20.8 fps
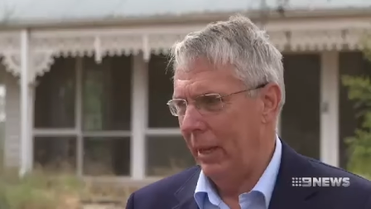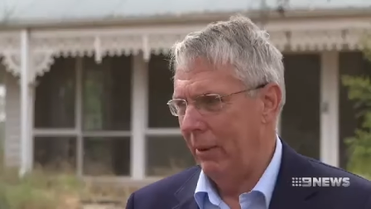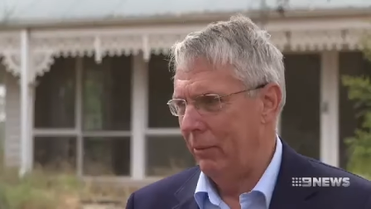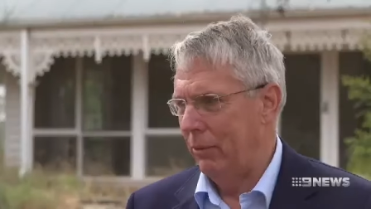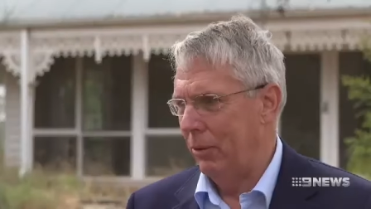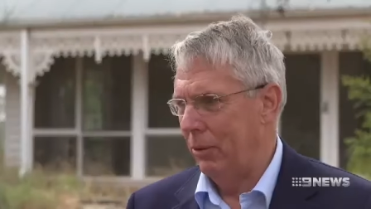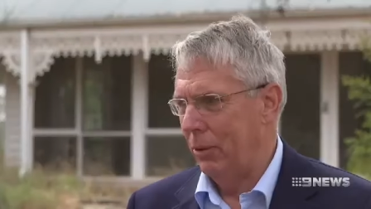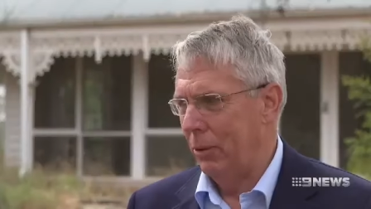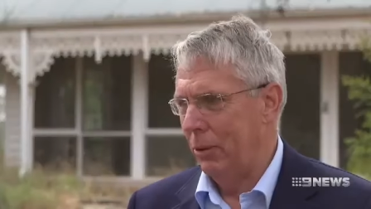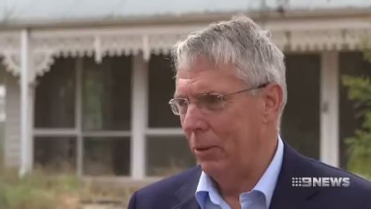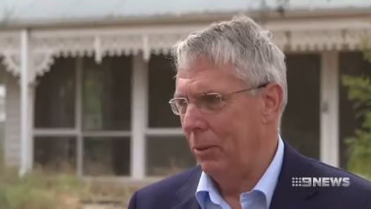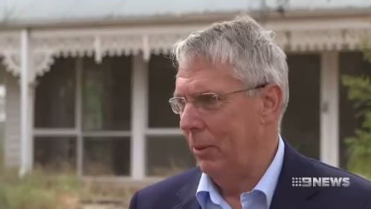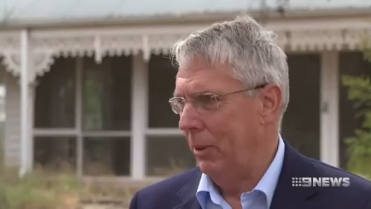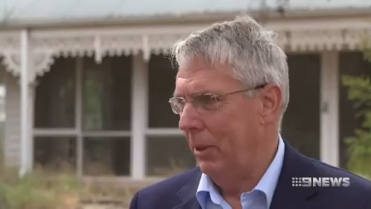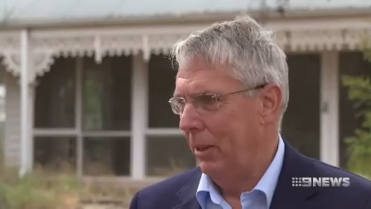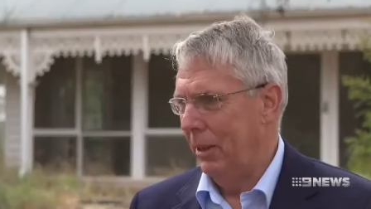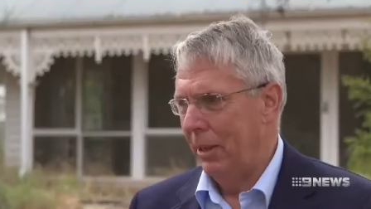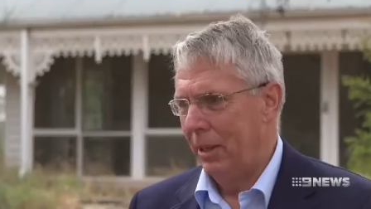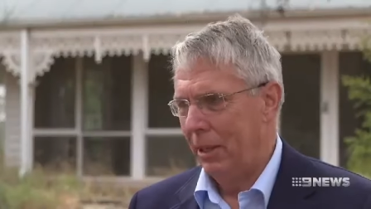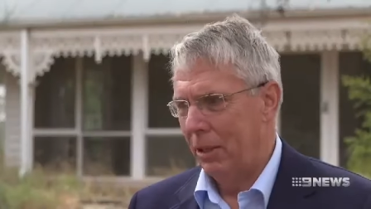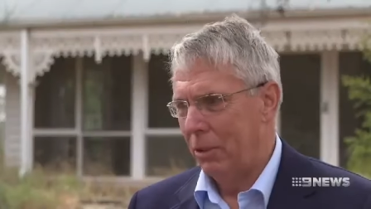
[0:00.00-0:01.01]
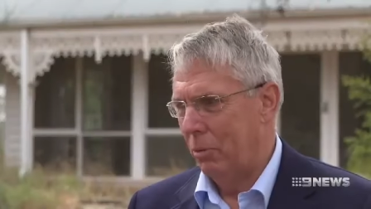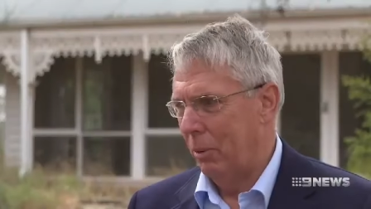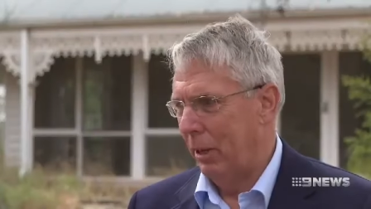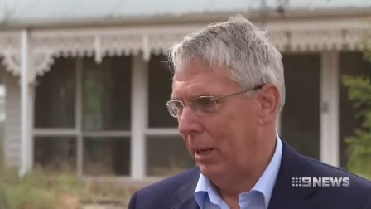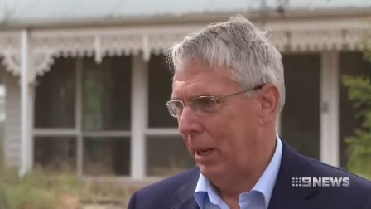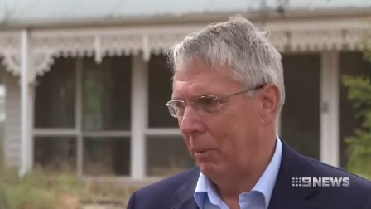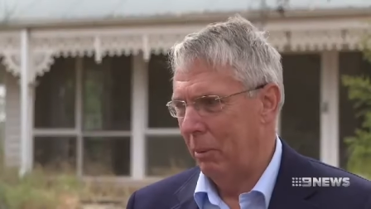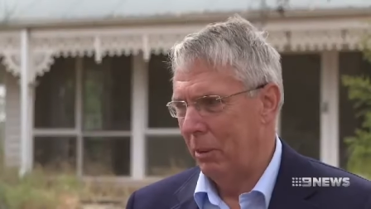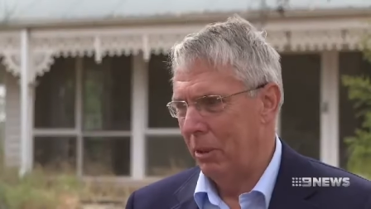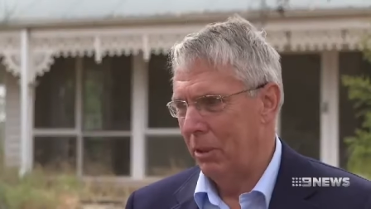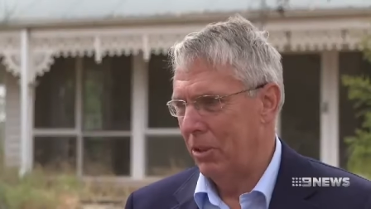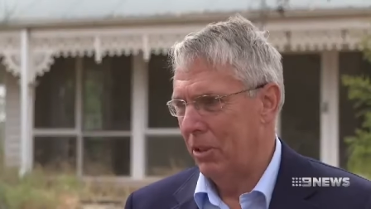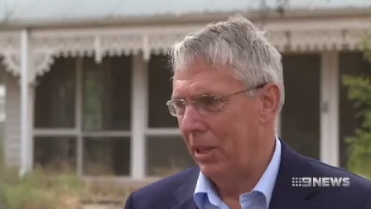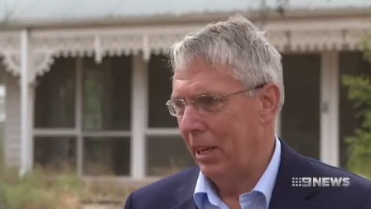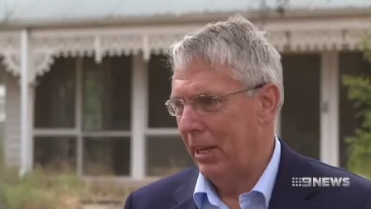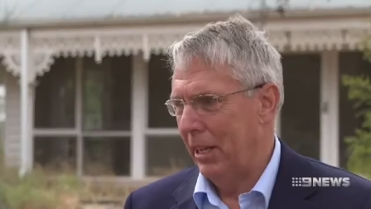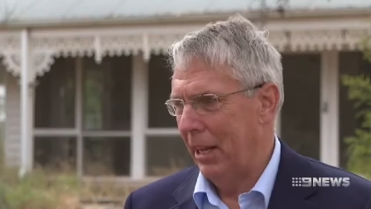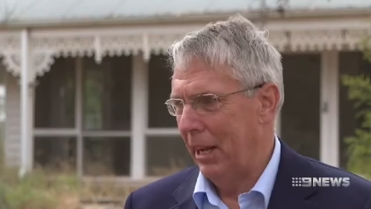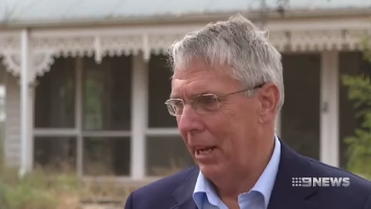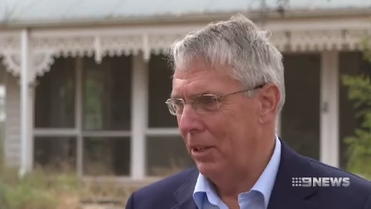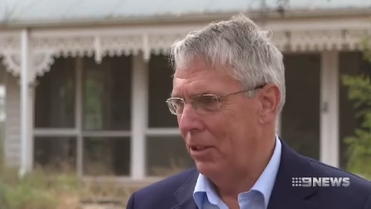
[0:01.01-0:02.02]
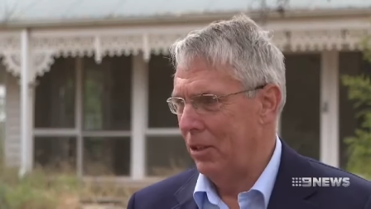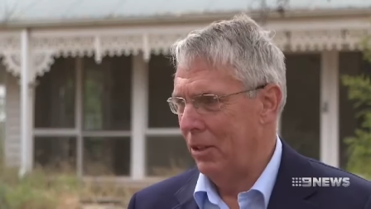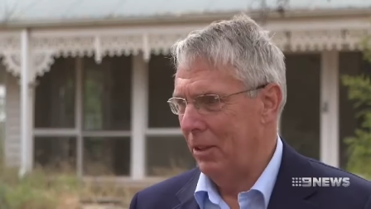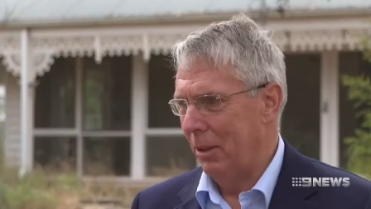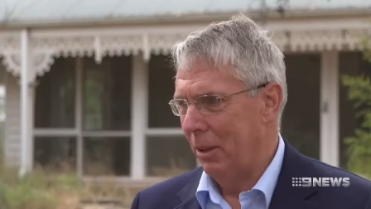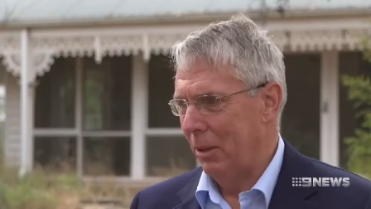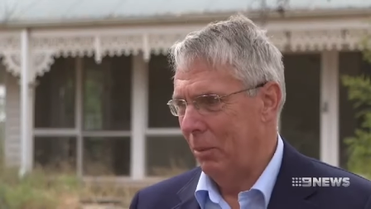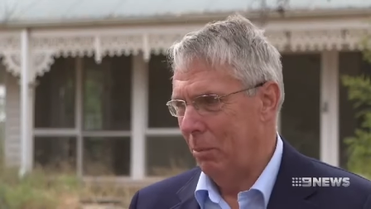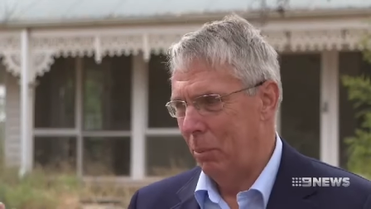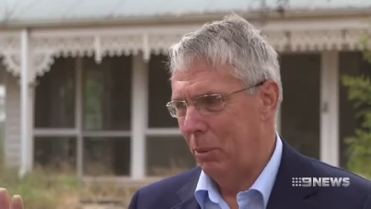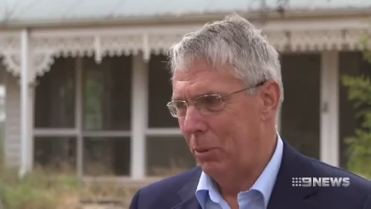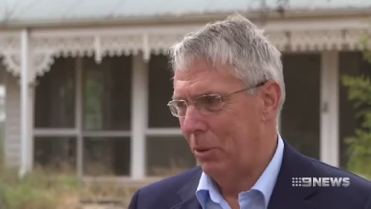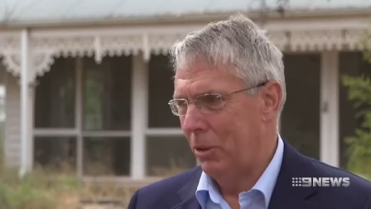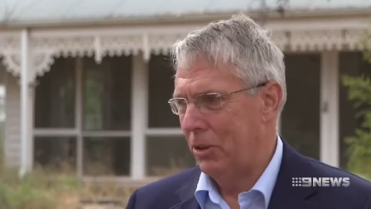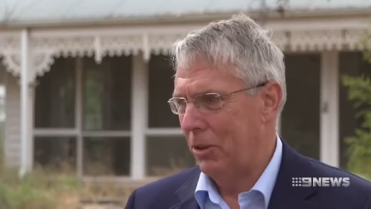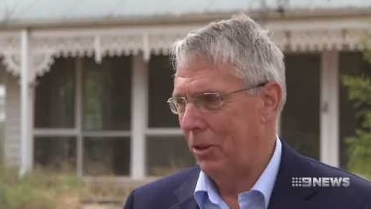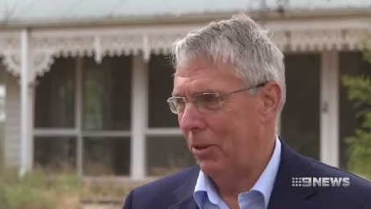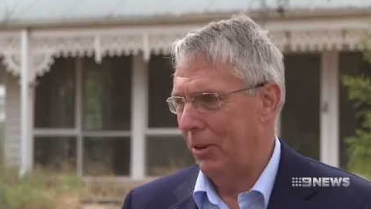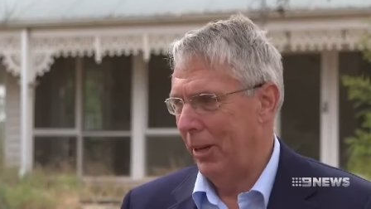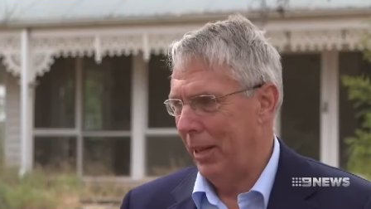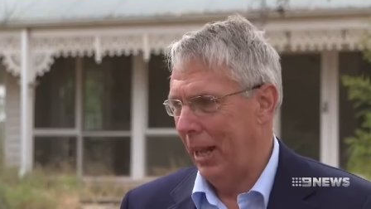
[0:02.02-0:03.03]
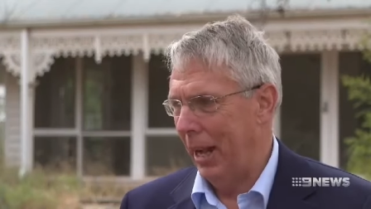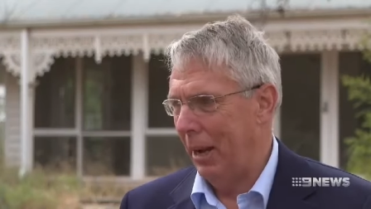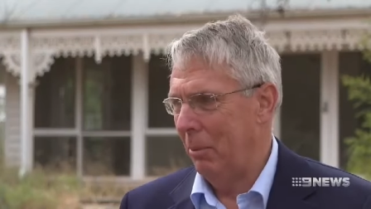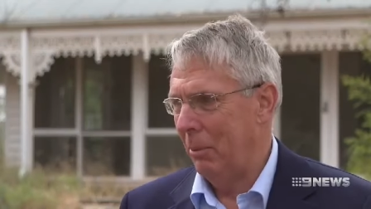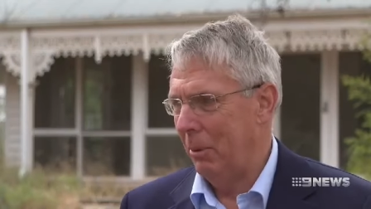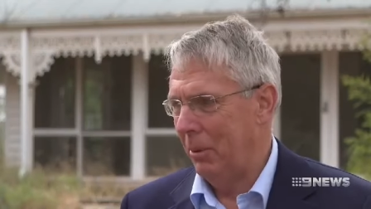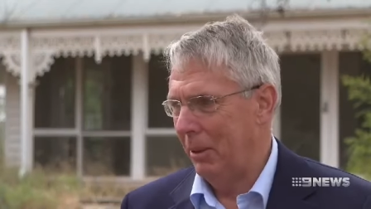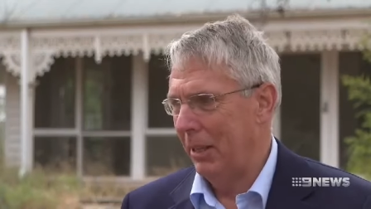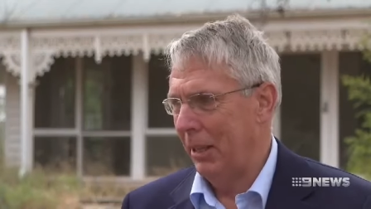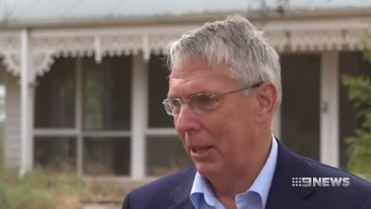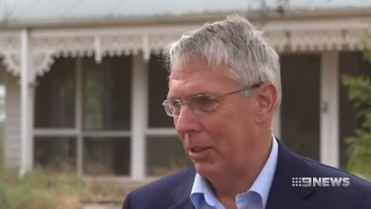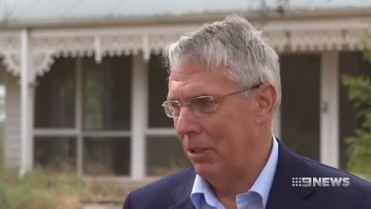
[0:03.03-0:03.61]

All they have to do is ring up an estate agent, put the sign up